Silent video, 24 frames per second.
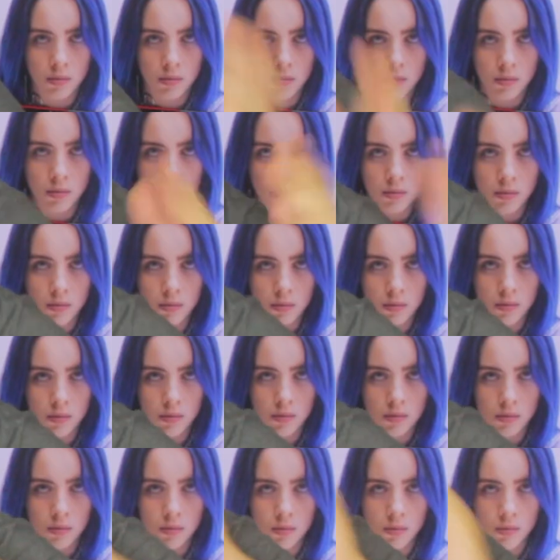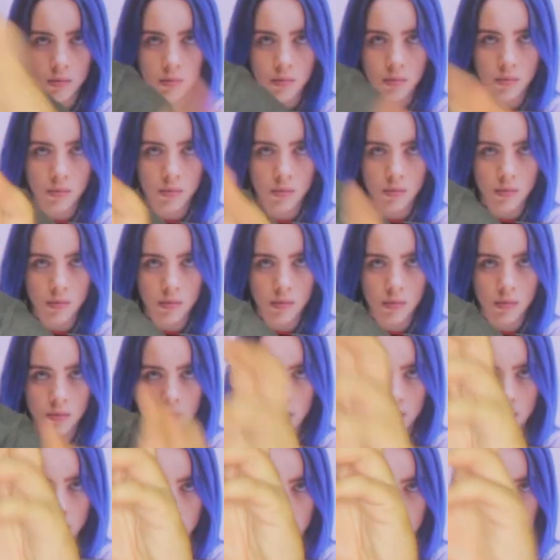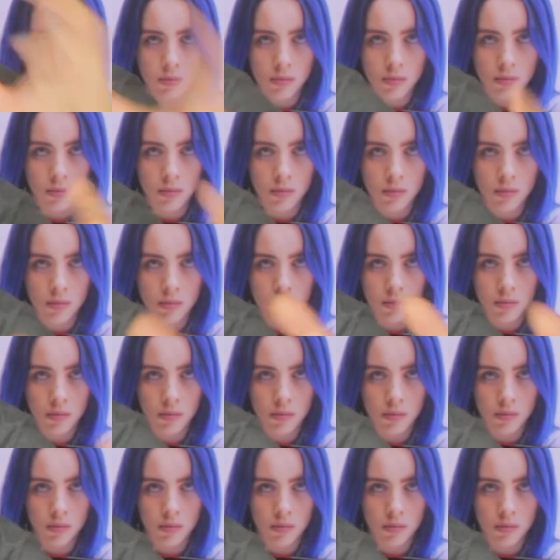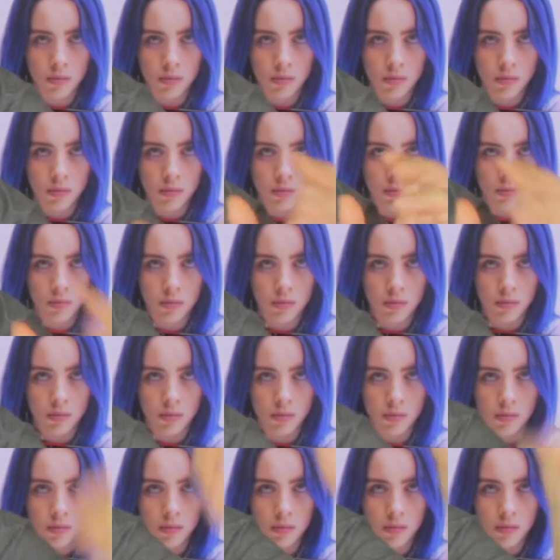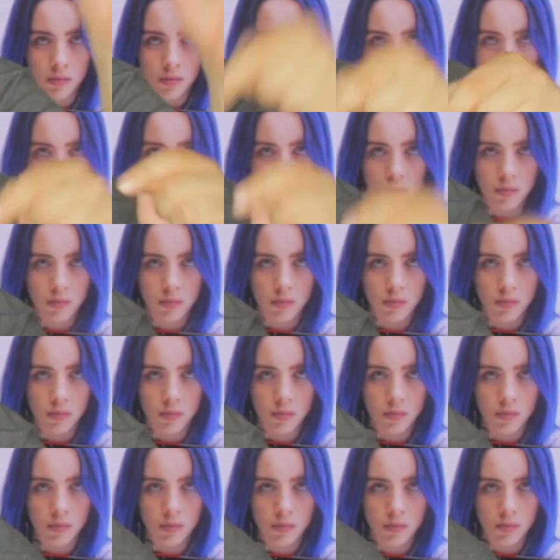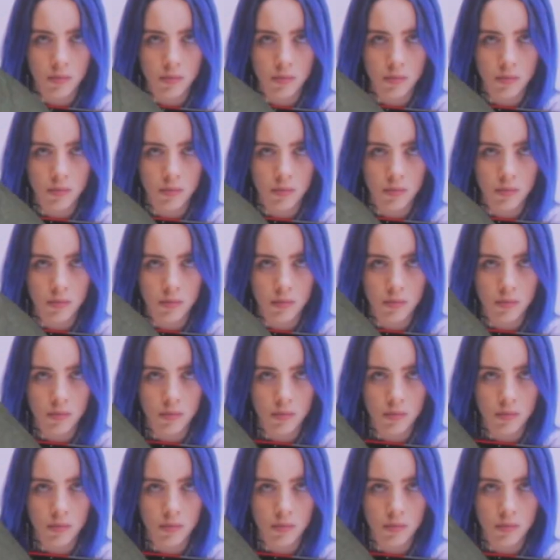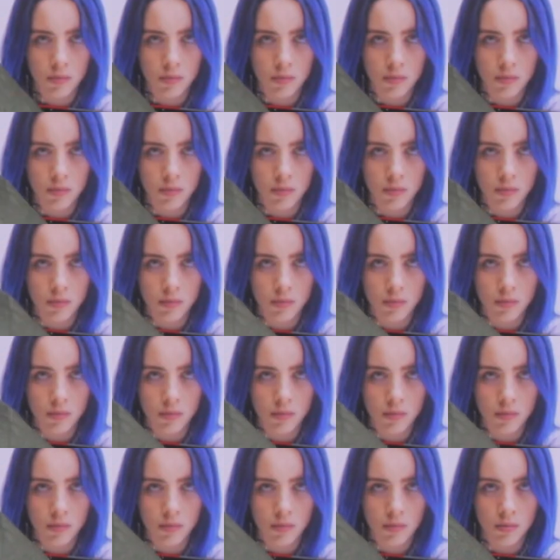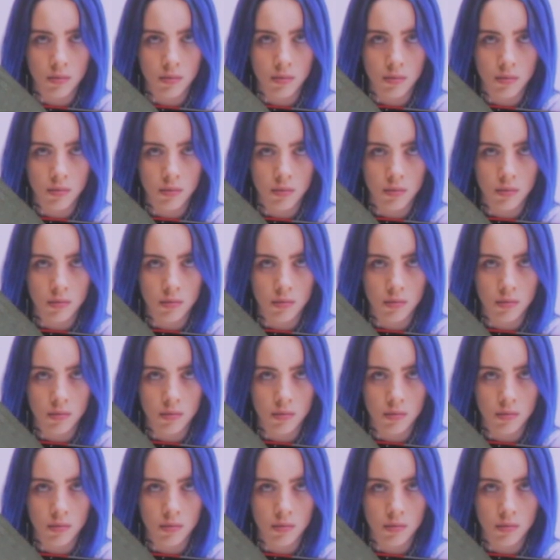This person isn't speaking.